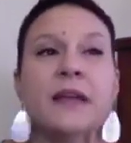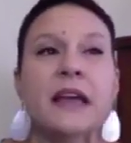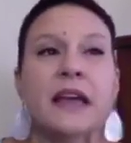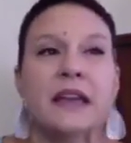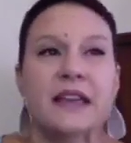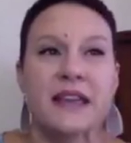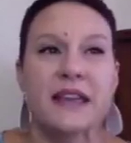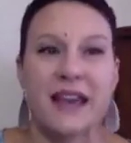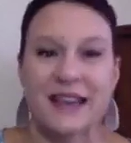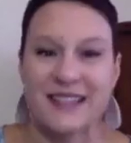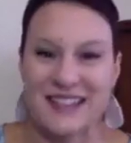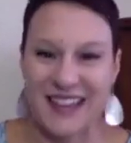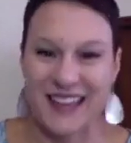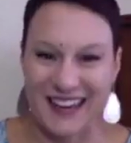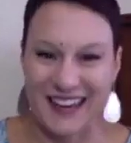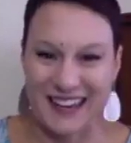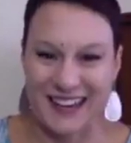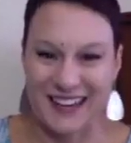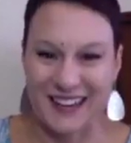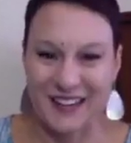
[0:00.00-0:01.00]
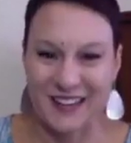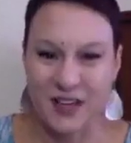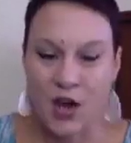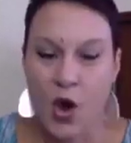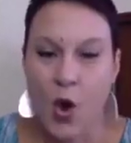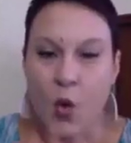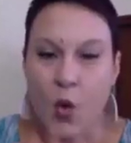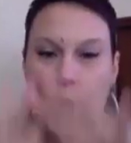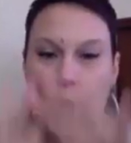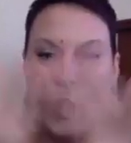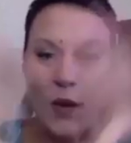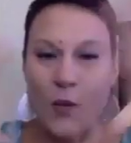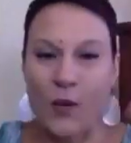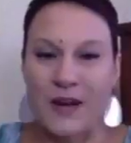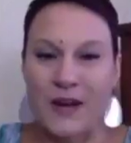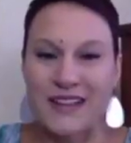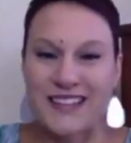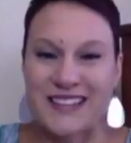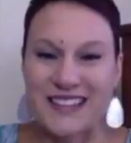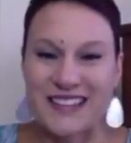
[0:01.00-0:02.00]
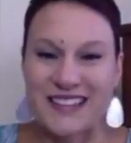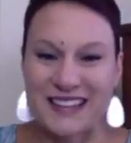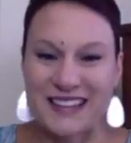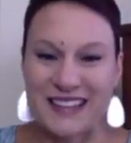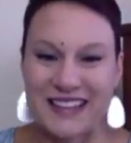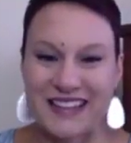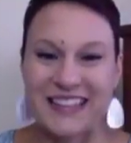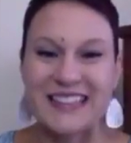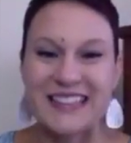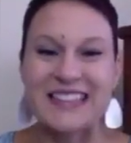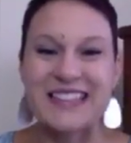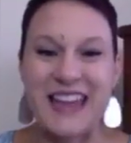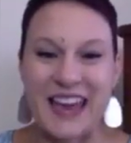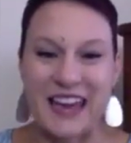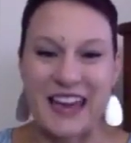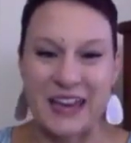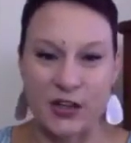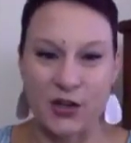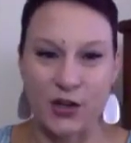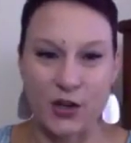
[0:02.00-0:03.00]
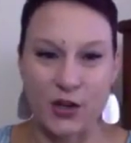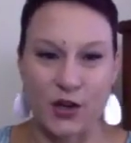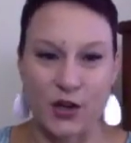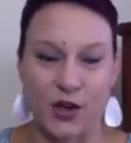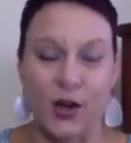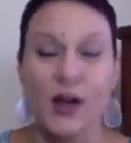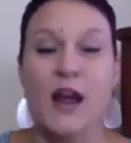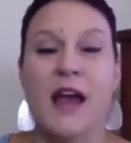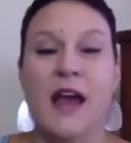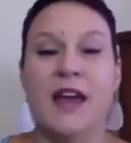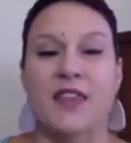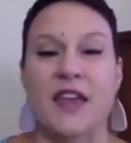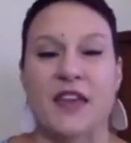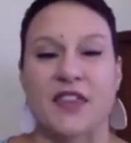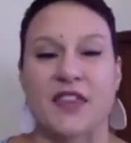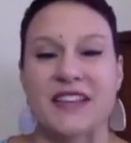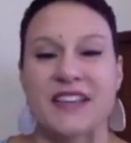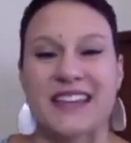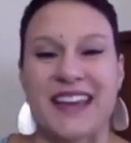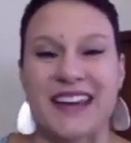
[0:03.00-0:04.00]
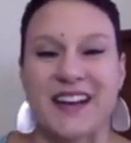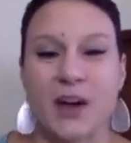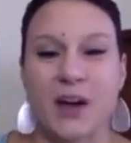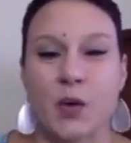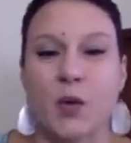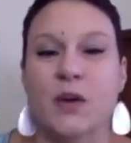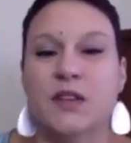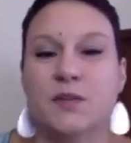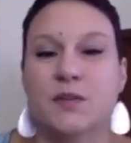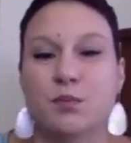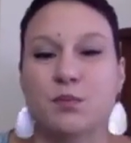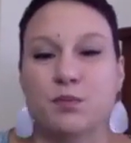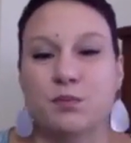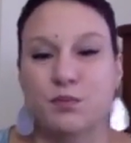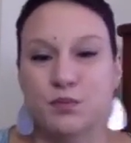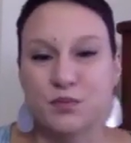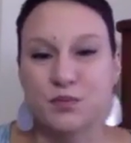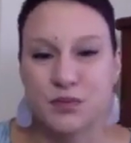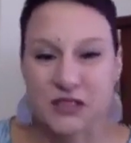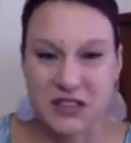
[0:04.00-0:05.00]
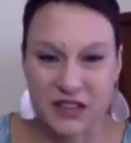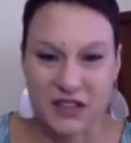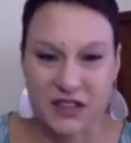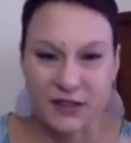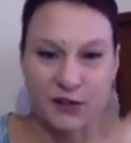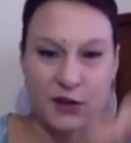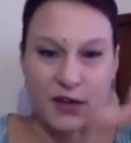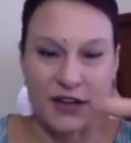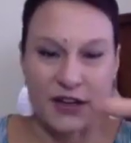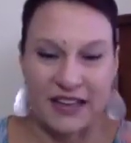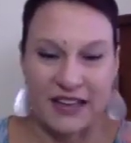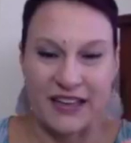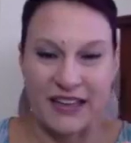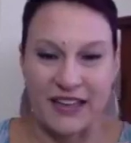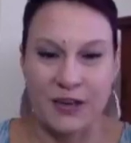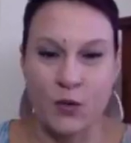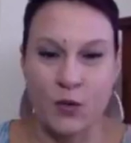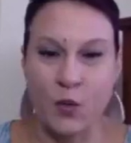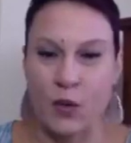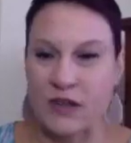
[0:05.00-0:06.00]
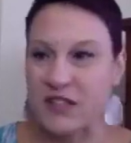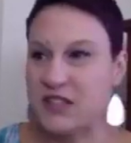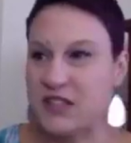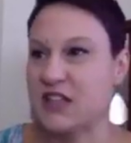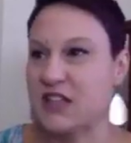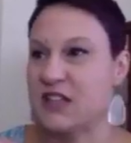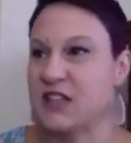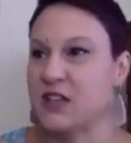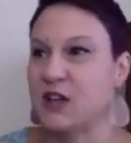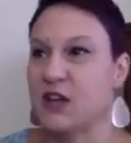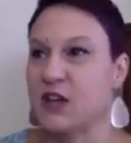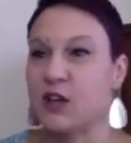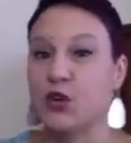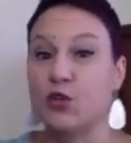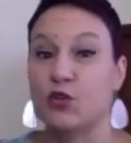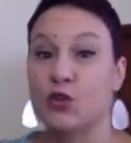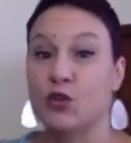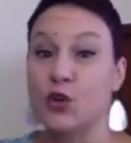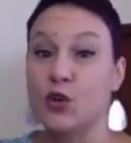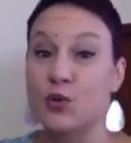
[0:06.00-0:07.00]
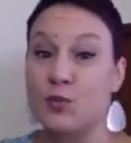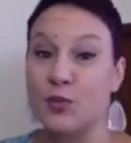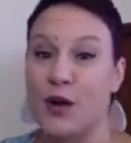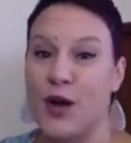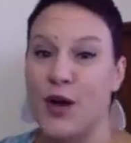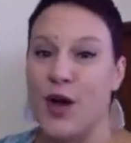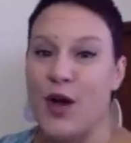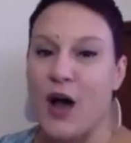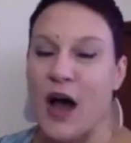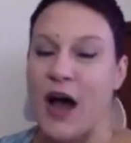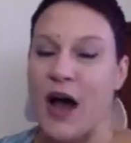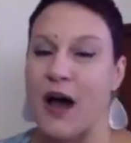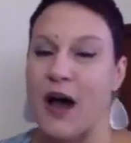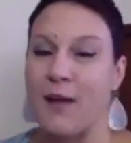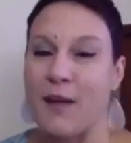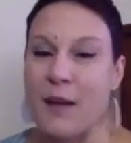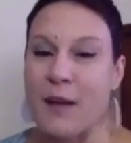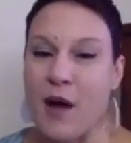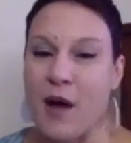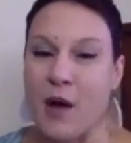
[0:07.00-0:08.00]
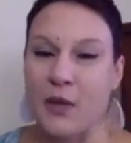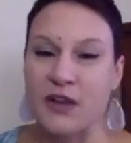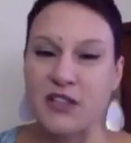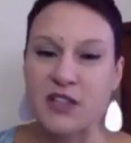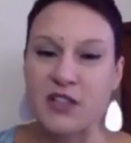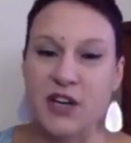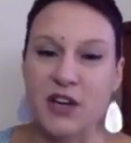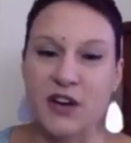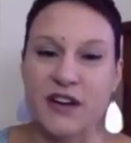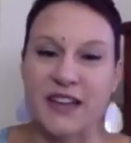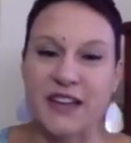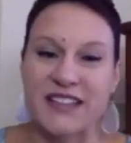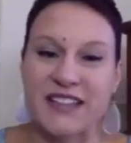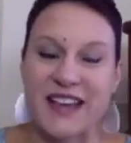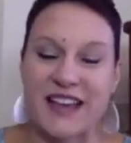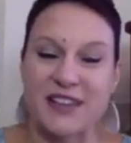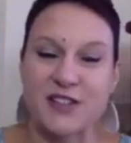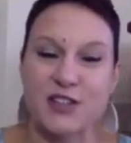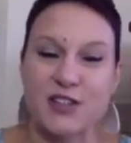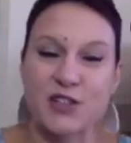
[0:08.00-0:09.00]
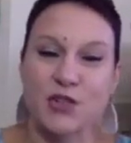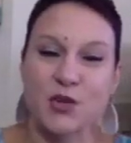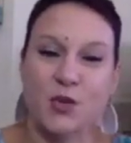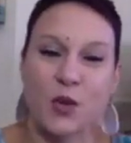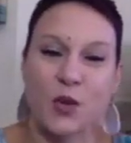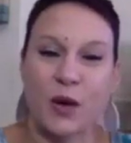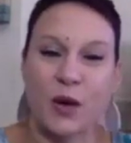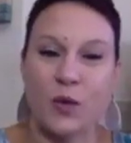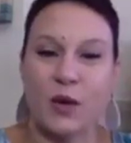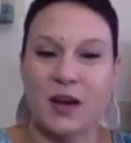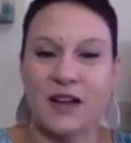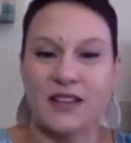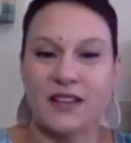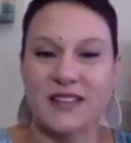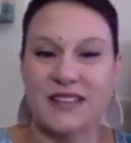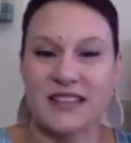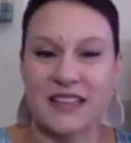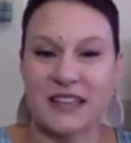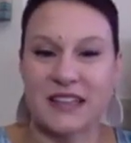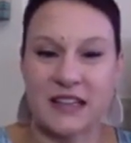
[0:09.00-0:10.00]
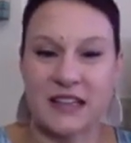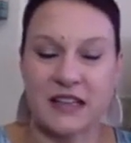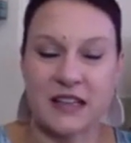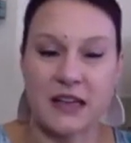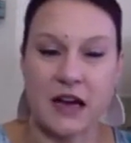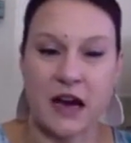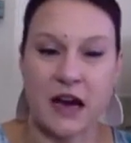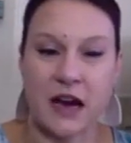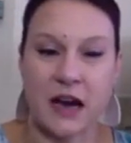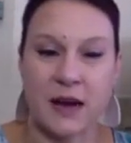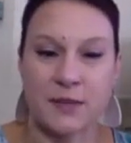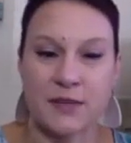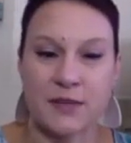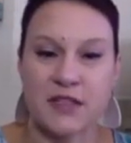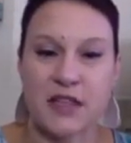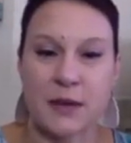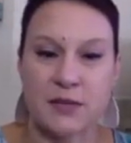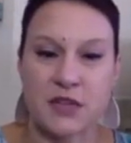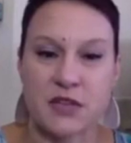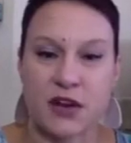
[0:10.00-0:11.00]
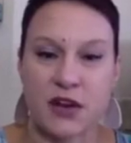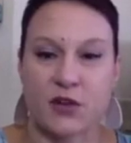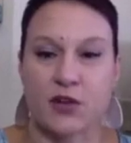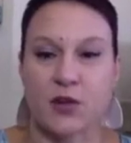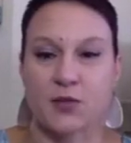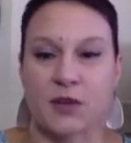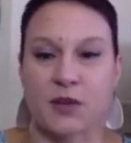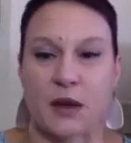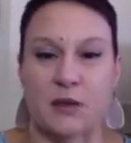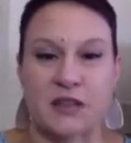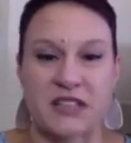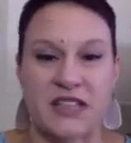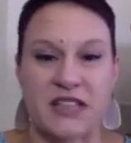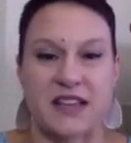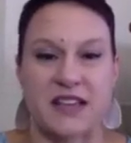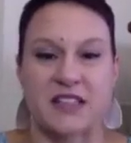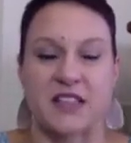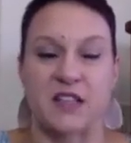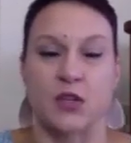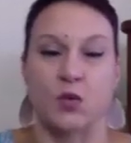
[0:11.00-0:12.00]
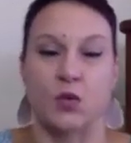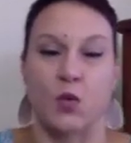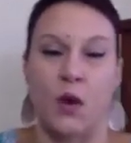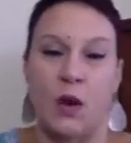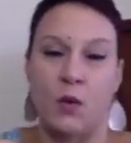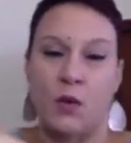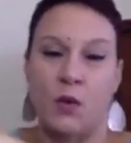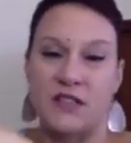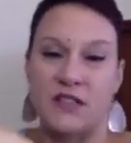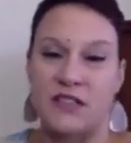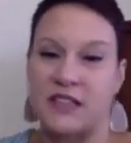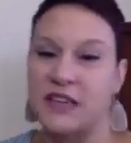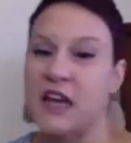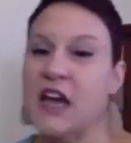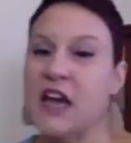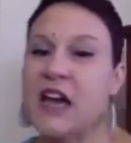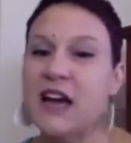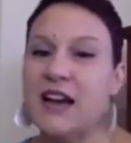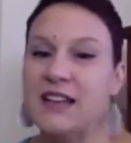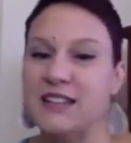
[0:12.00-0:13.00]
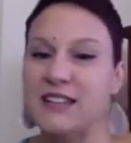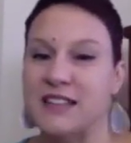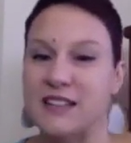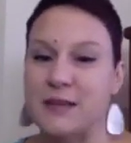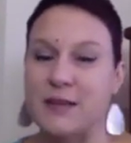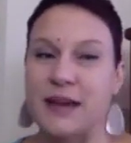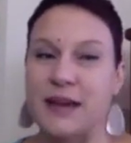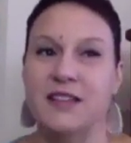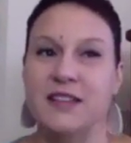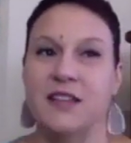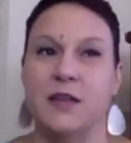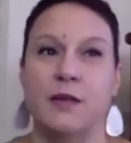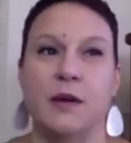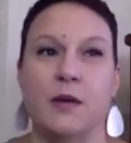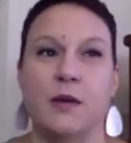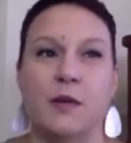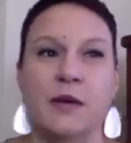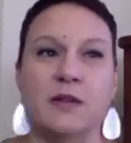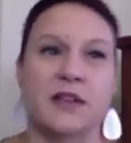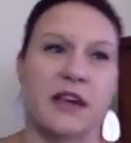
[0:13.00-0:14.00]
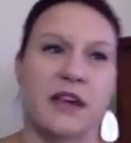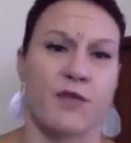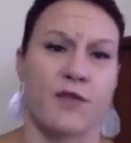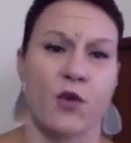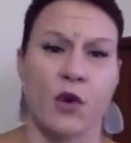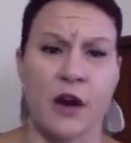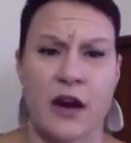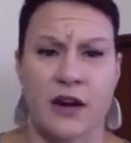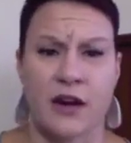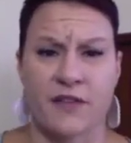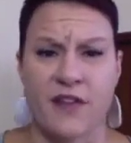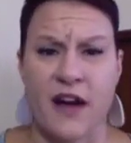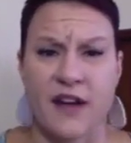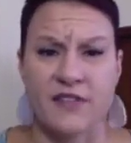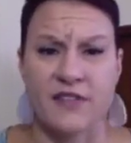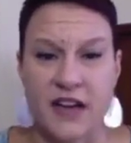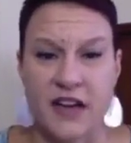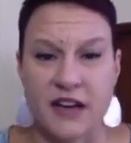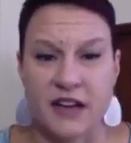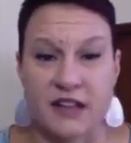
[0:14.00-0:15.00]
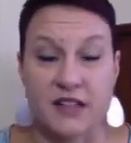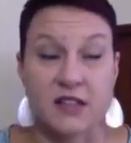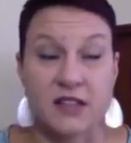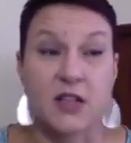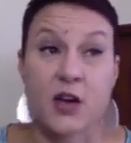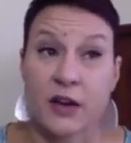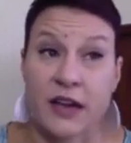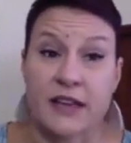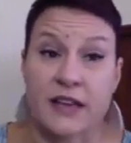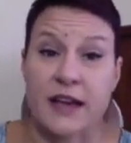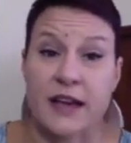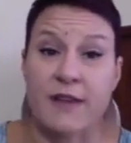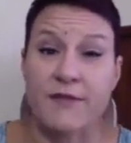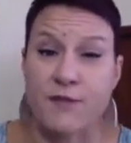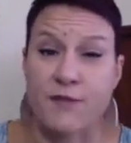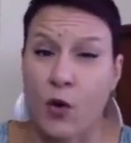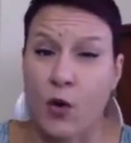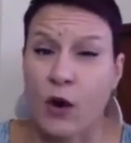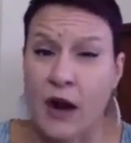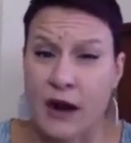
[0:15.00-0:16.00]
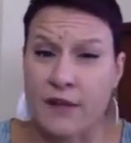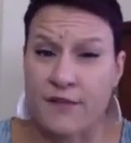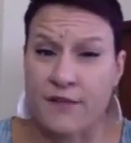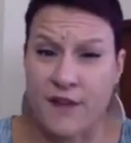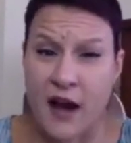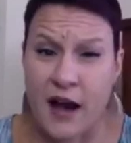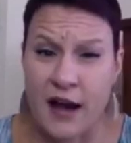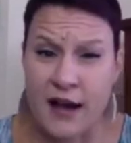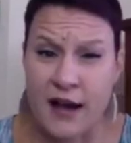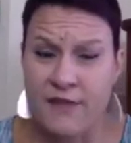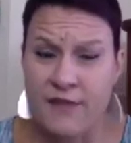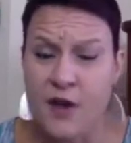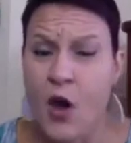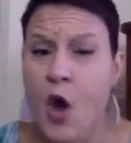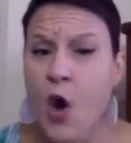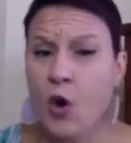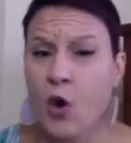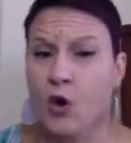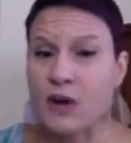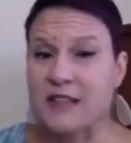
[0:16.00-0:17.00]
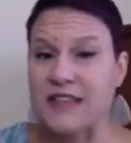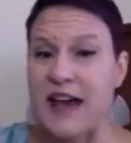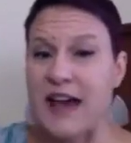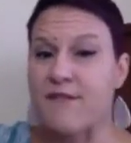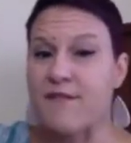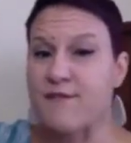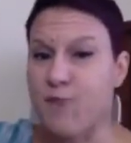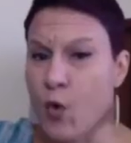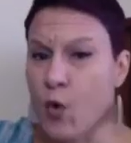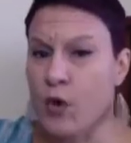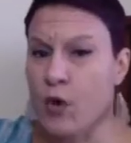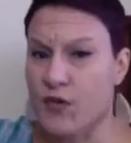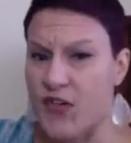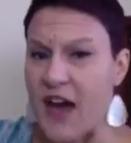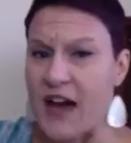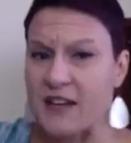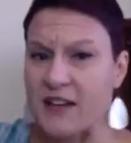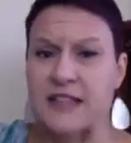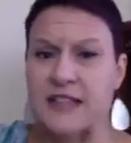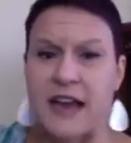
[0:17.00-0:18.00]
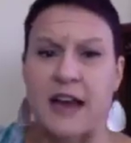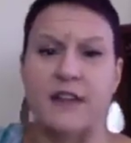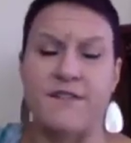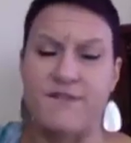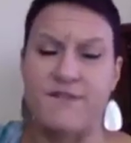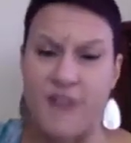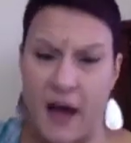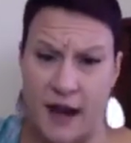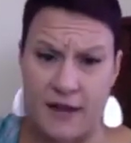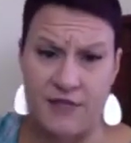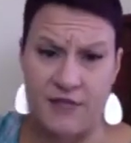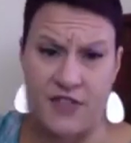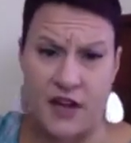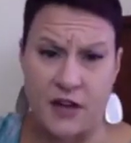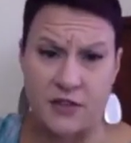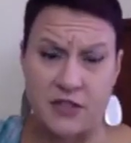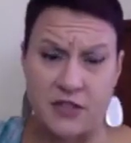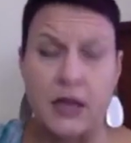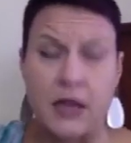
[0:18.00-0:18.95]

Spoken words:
Yes, and what was the container that the data was delivered in? What's the group? I'm always curious as to what was the subject group that was tested. What was because it's amazing to me when people say 4 out of 5 dentists. Okay, is that 4 out of 5? Or is that 4,000 out of 5,000?